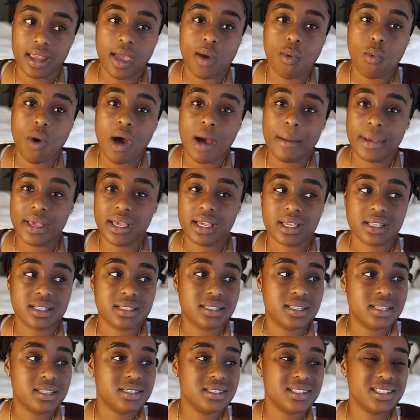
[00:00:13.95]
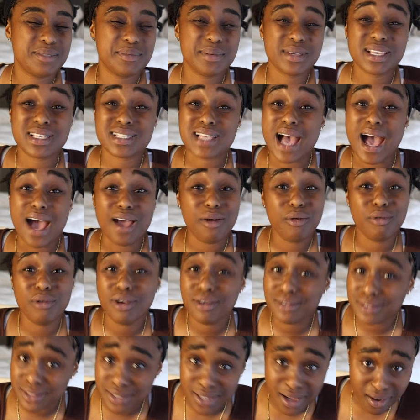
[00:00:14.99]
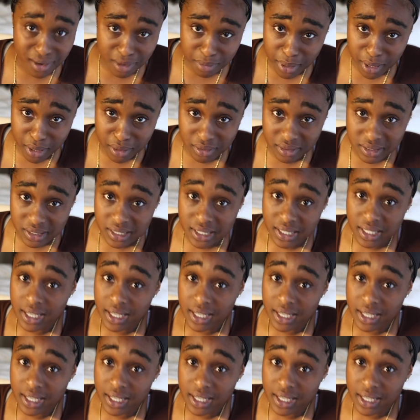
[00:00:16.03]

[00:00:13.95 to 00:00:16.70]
And why am I inconsistent? Is because I don't know what to talk about.